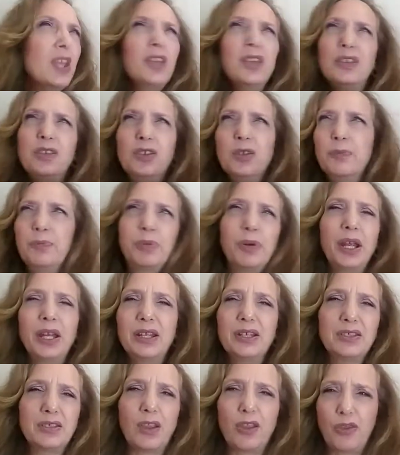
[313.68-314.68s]
your
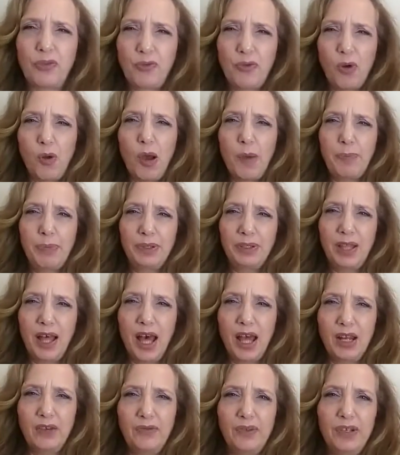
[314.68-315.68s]
brain doesn't throw up a
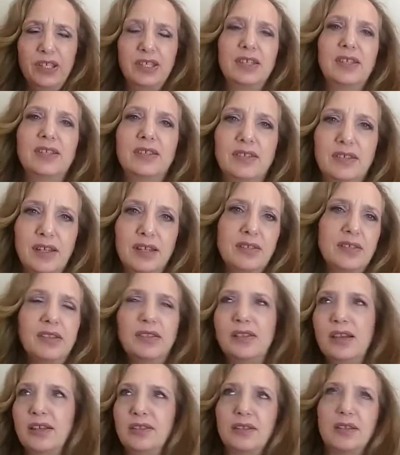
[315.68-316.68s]
lot of resistance.
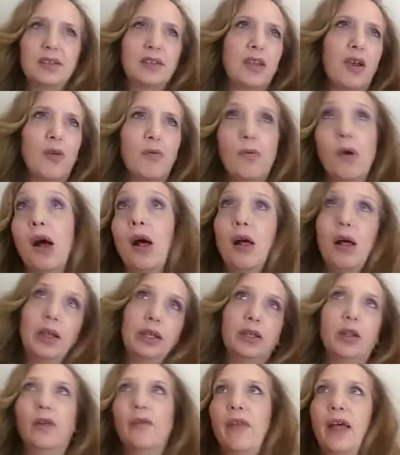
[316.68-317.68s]
It doesn't go, well,
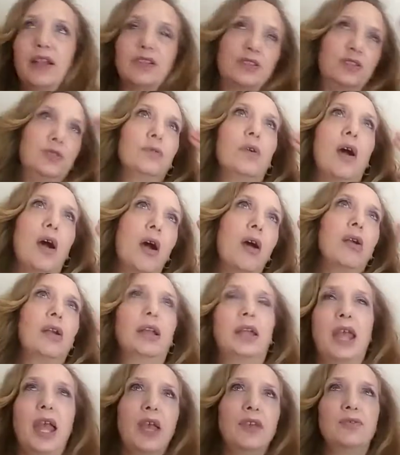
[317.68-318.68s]
you know, that's too hard.
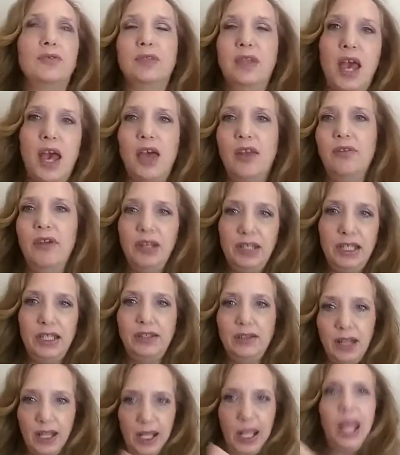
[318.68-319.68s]
I can't do that. Or I
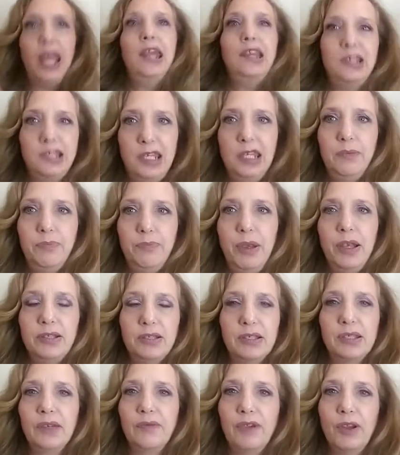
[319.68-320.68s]
need like eighteen
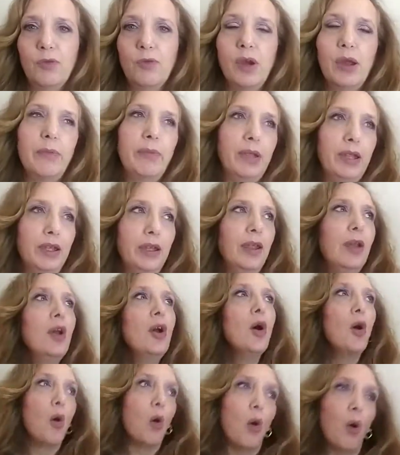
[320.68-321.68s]
pieces of equipment.
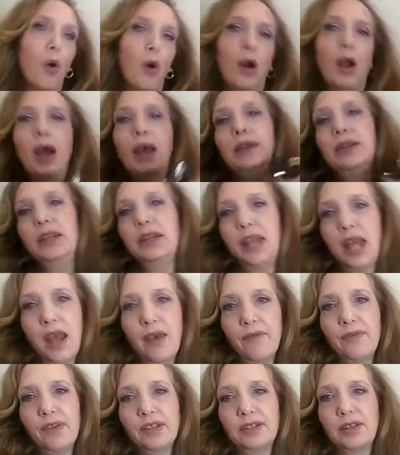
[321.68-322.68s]
Or I need to
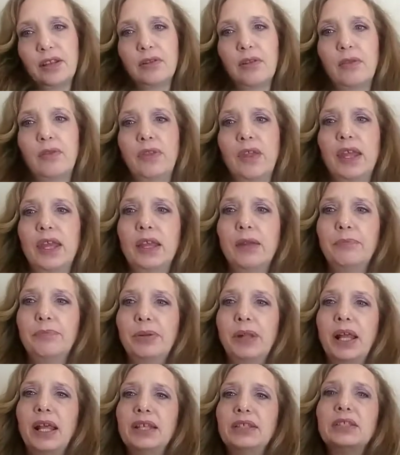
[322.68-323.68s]
have this other thing in
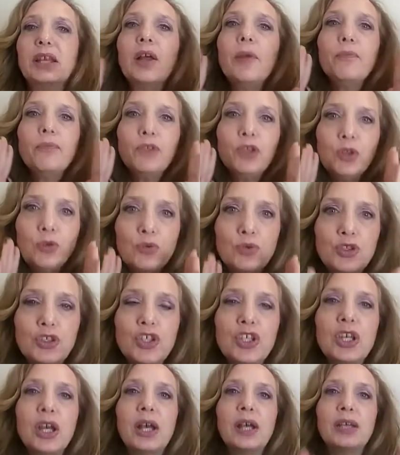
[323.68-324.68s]
place. You
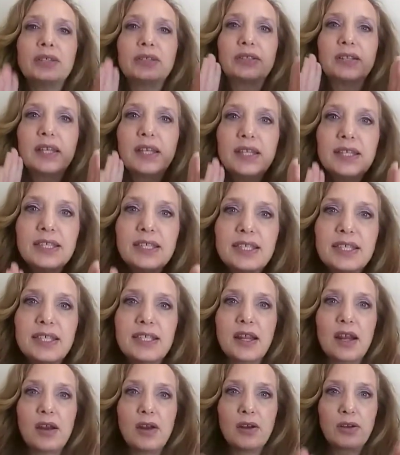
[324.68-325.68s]
just
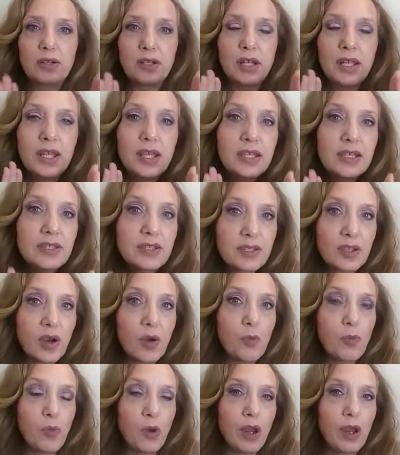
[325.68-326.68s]
start
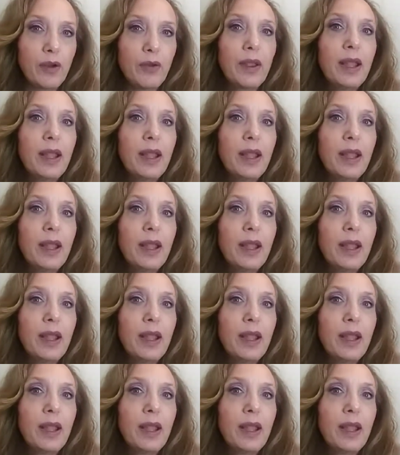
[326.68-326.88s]
somewhere,